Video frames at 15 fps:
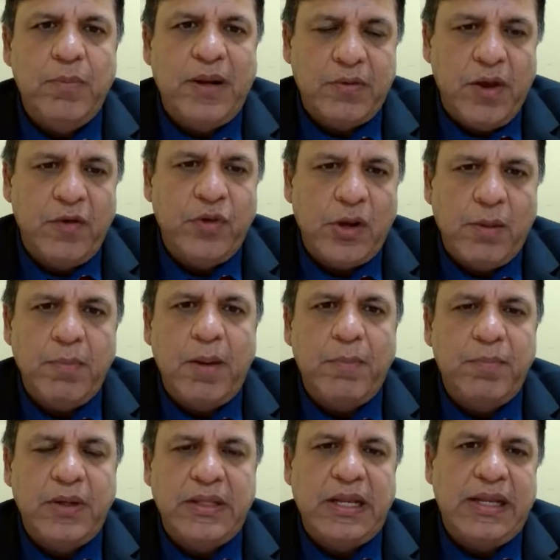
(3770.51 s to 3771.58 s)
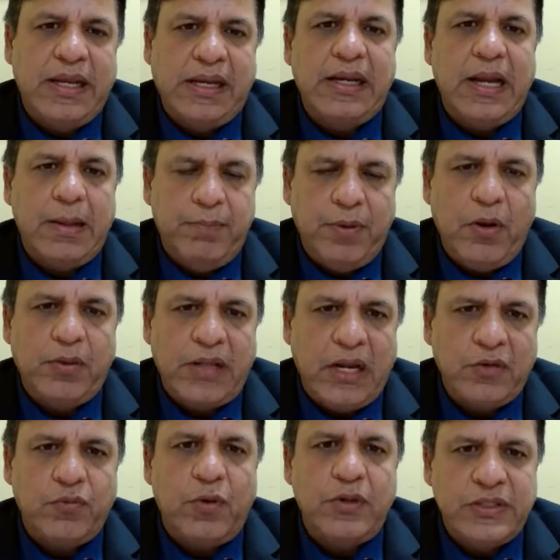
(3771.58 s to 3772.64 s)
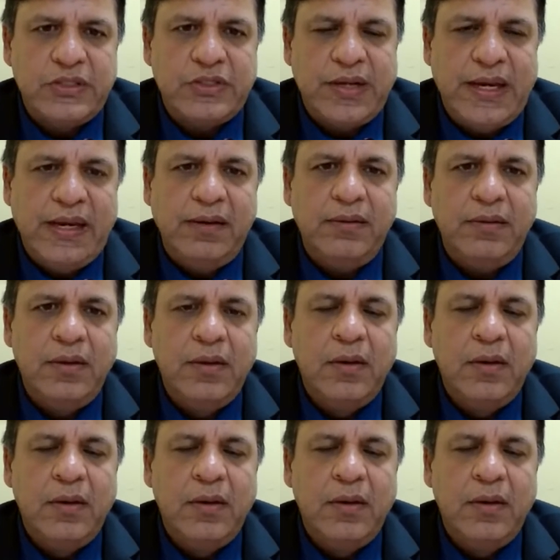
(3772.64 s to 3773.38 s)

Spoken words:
If you're a member, then they can help you. That's what she's saying.